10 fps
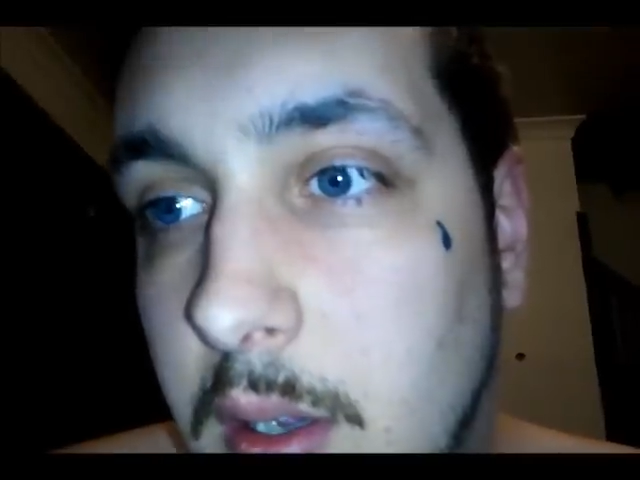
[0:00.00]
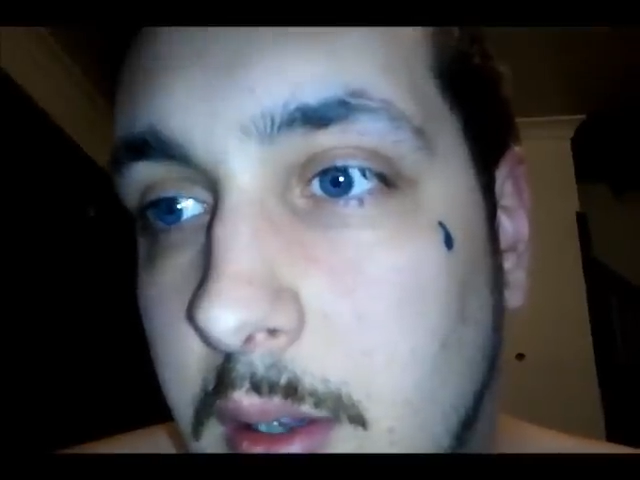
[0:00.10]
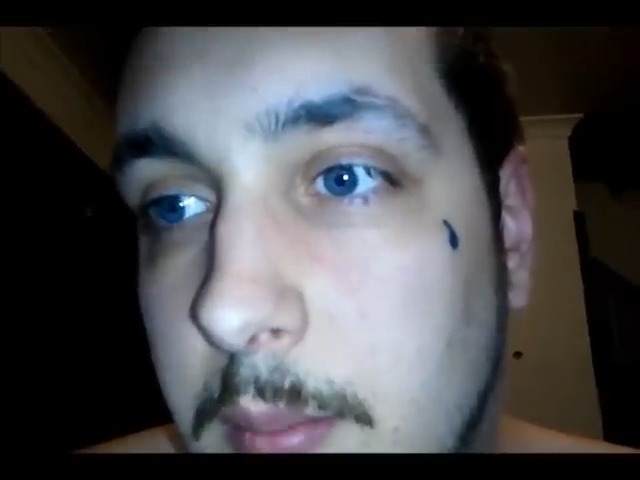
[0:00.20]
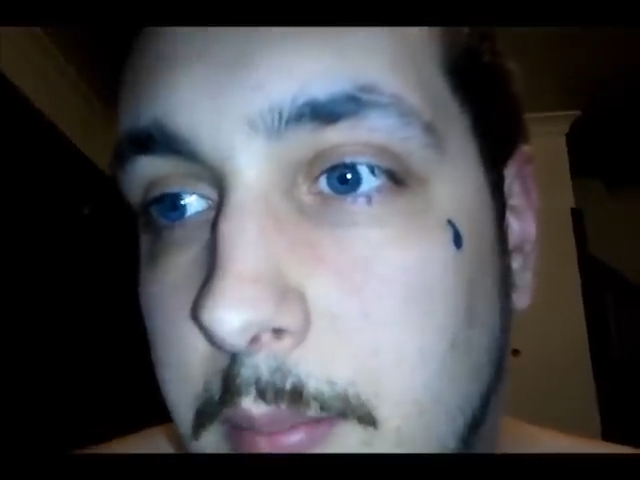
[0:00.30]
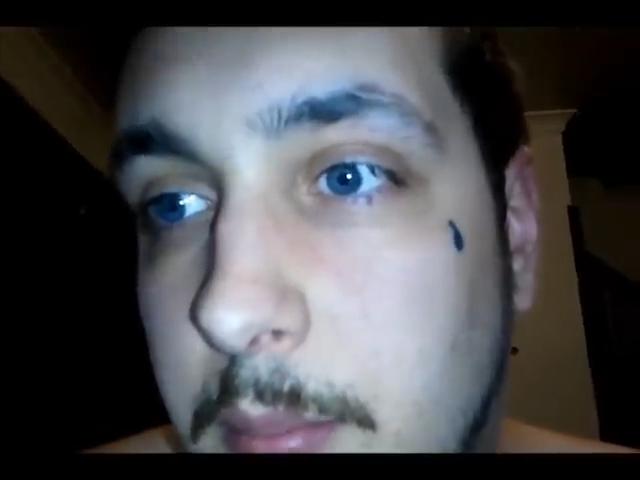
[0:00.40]

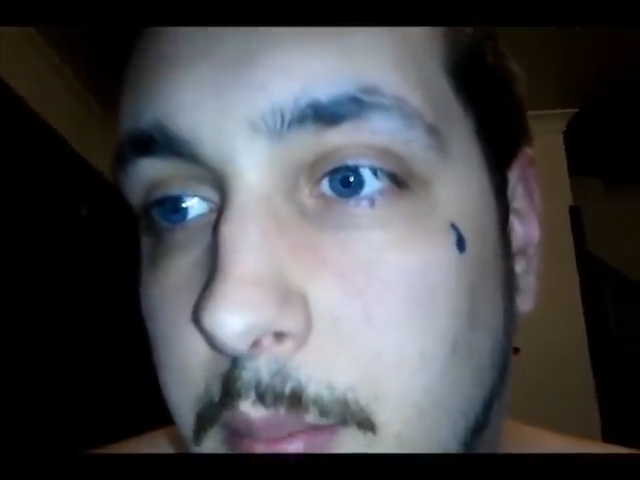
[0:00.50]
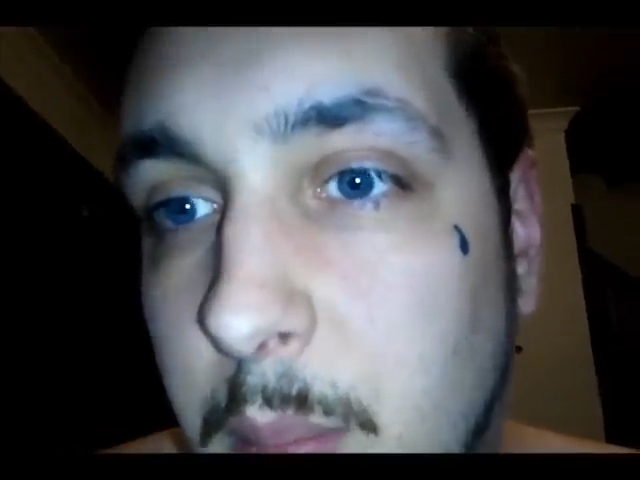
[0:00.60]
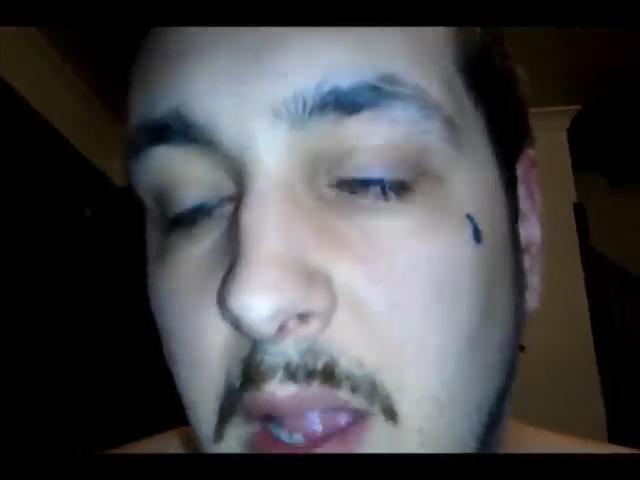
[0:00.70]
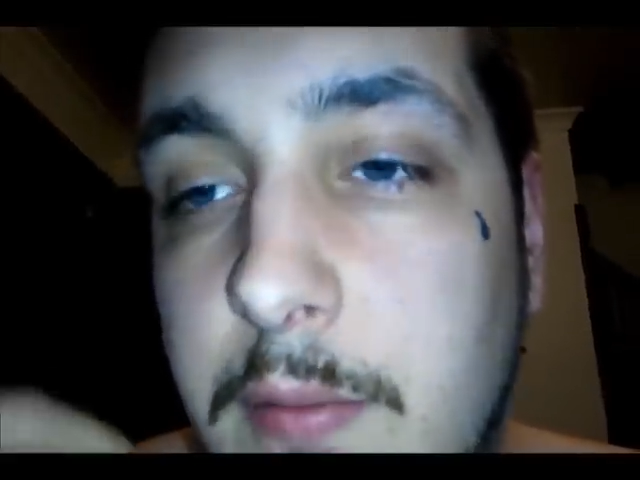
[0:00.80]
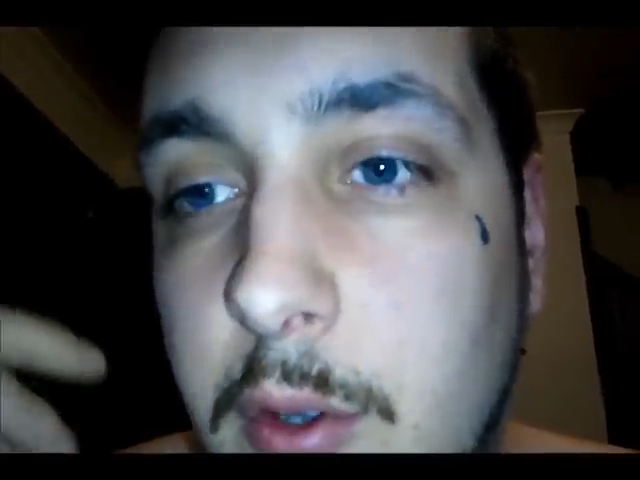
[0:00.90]
um,
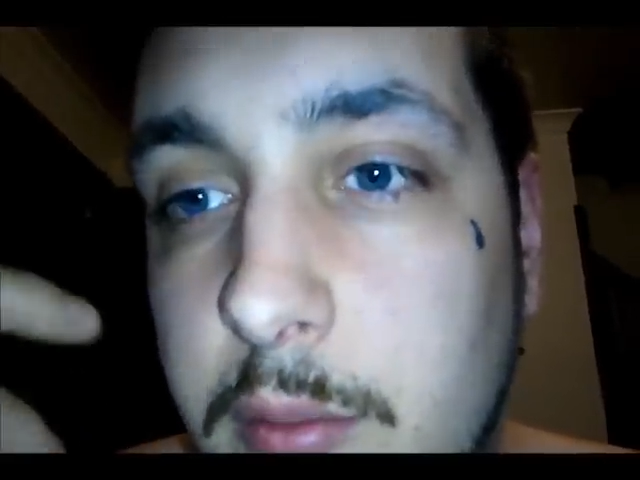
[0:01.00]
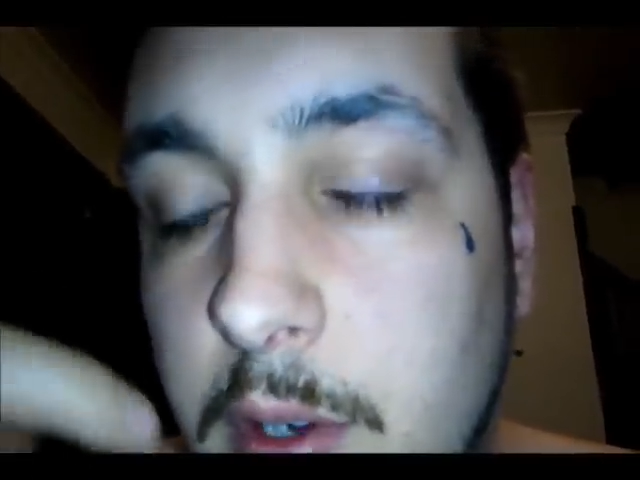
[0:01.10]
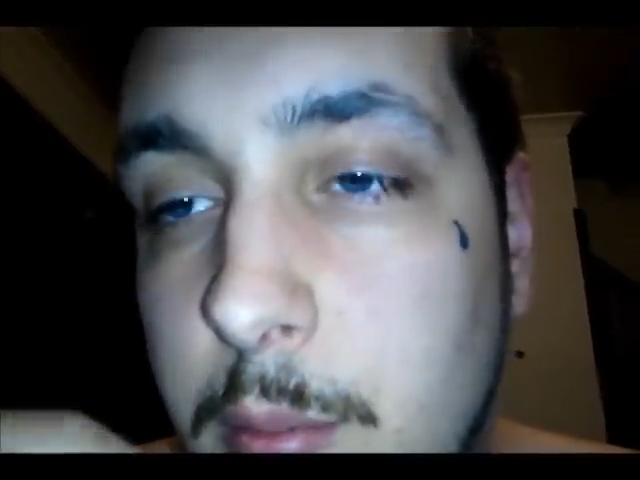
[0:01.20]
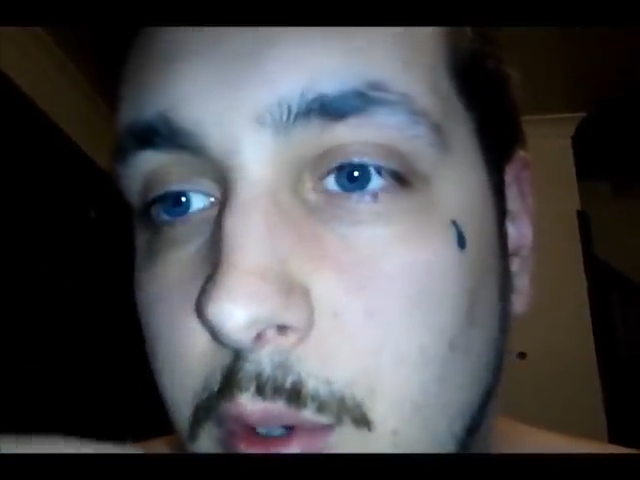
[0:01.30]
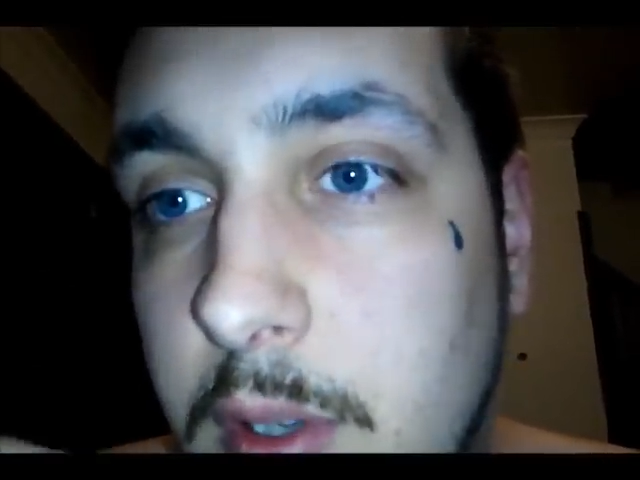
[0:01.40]
my
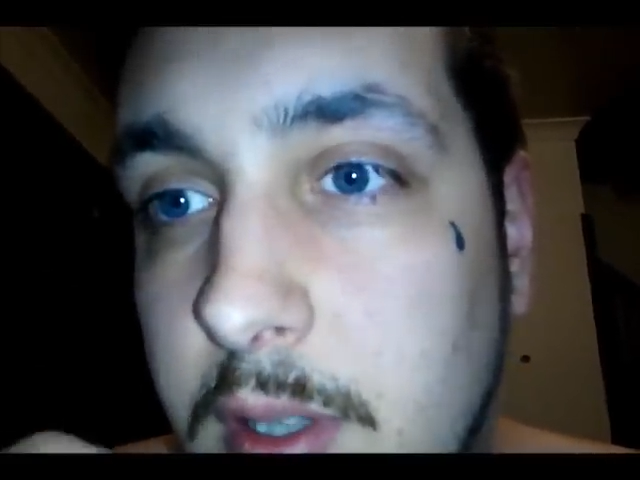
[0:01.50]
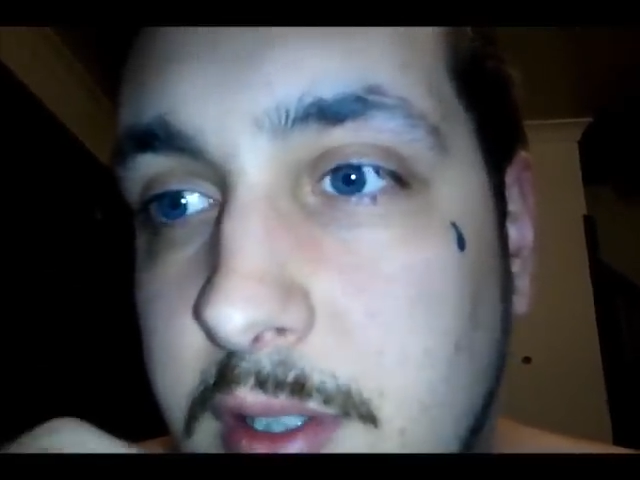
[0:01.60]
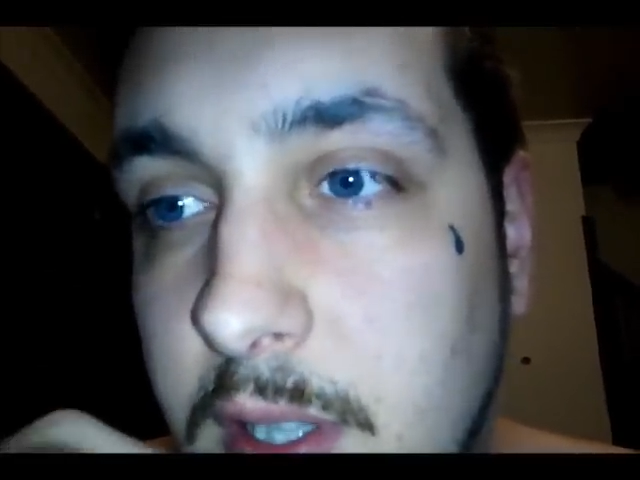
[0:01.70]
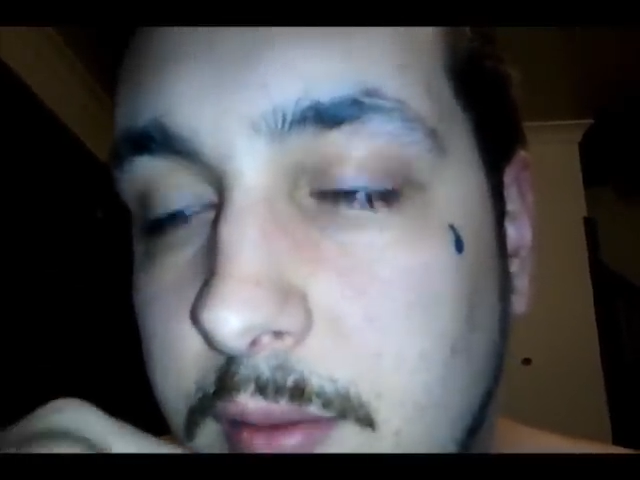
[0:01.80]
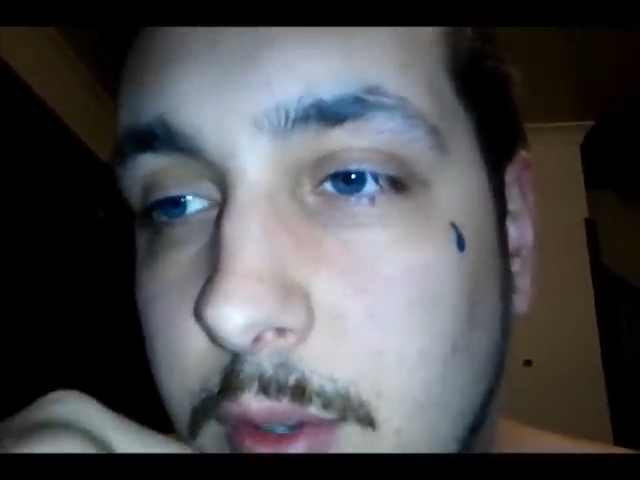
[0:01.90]
phone
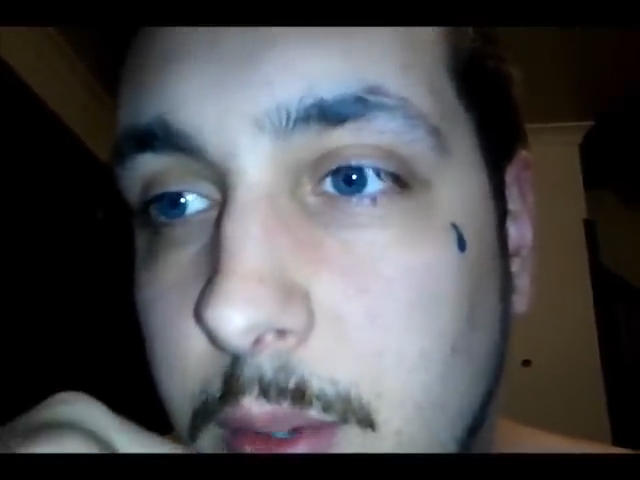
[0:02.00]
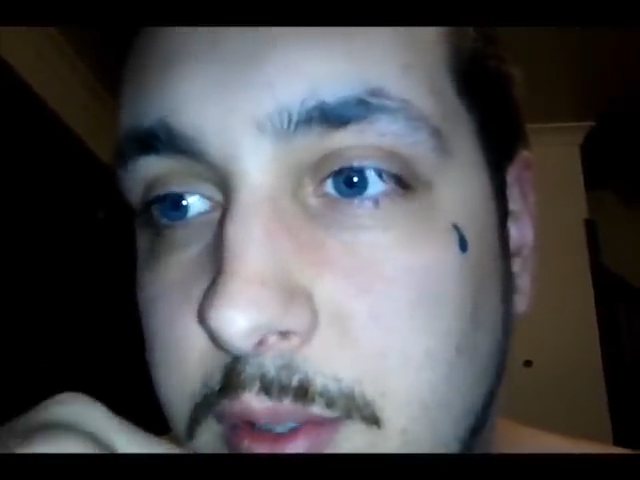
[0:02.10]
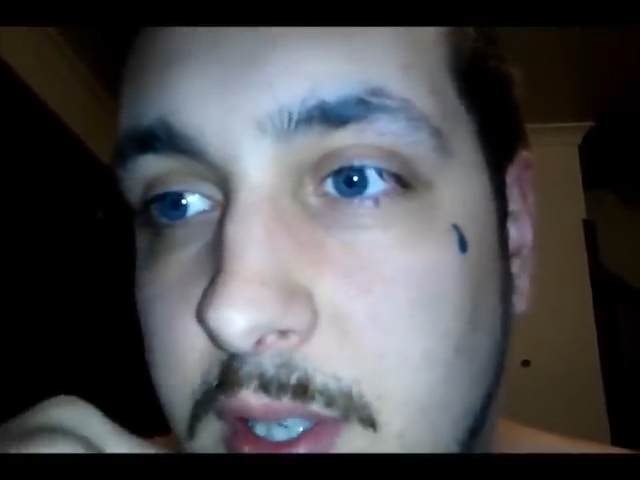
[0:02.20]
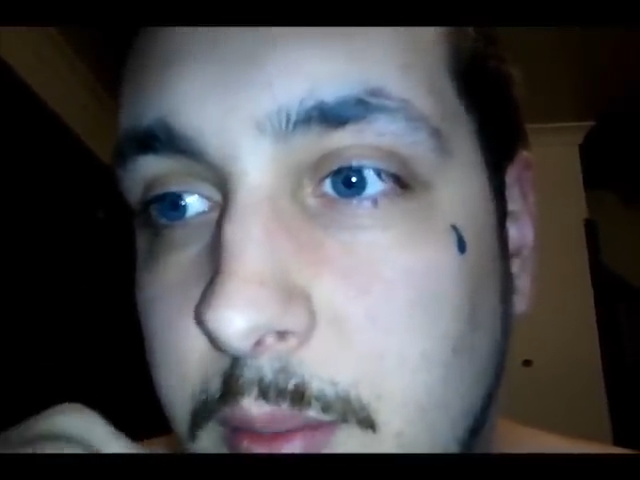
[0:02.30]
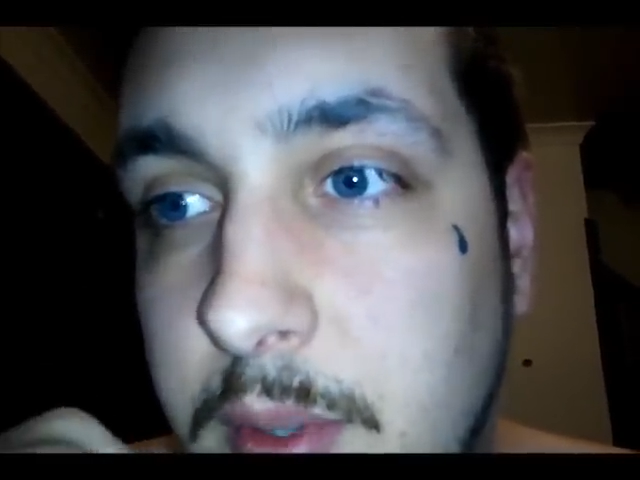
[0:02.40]
rebooted itself
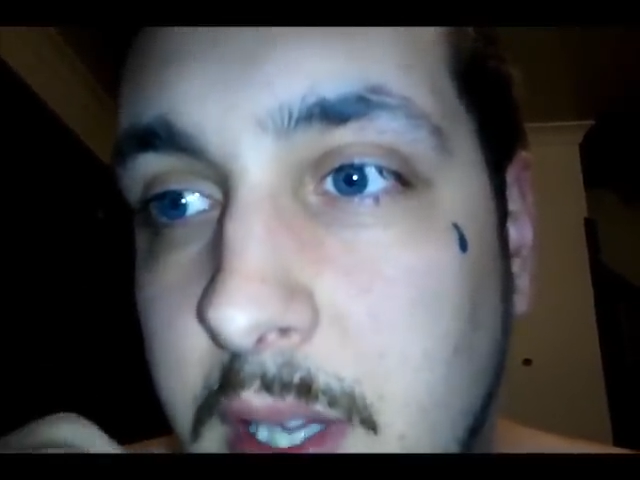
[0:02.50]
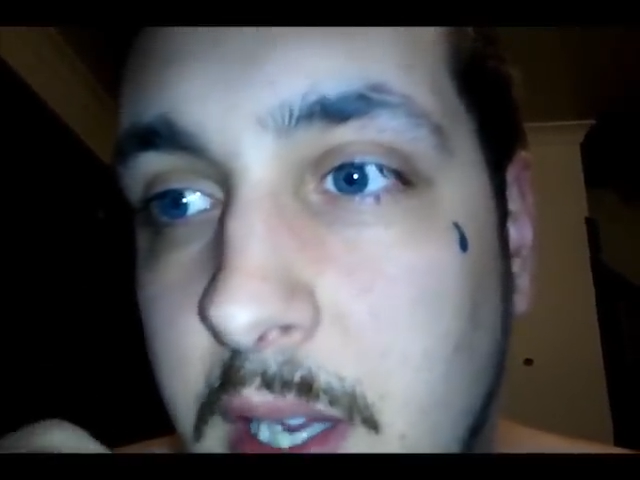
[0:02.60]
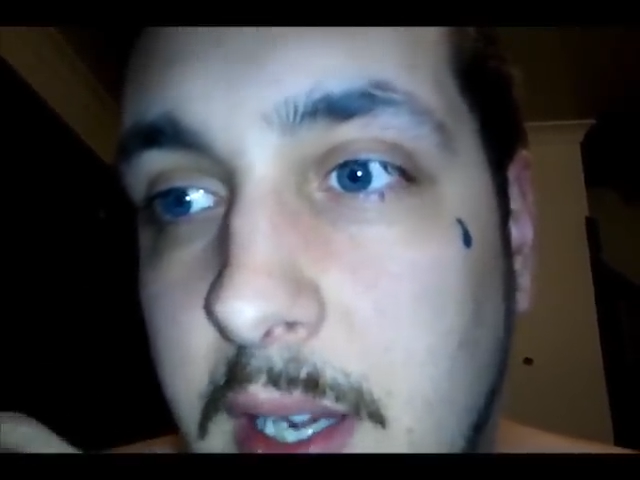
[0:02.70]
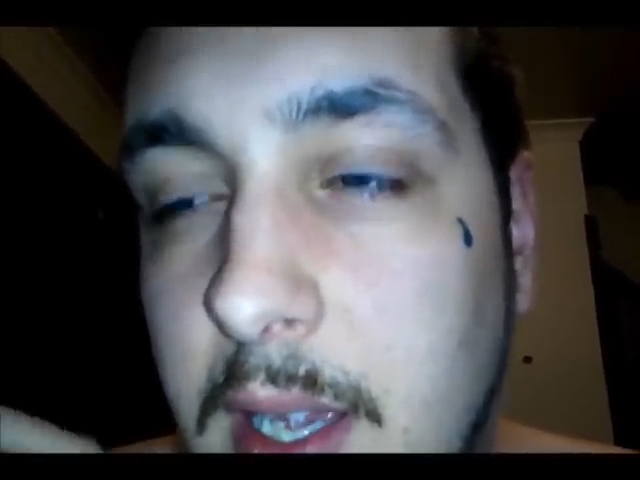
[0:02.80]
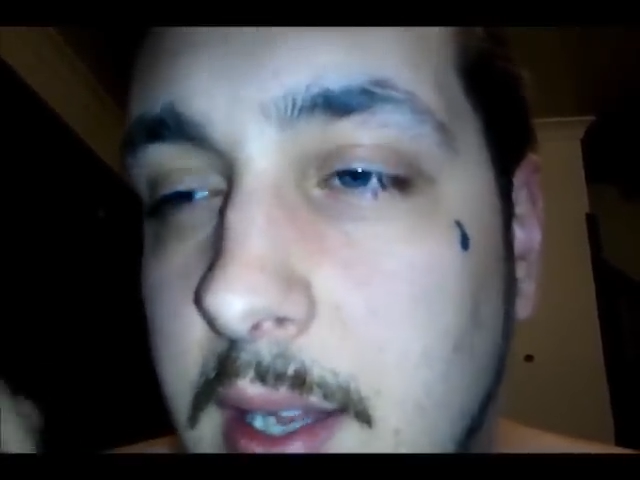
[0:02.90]
when I was done with that,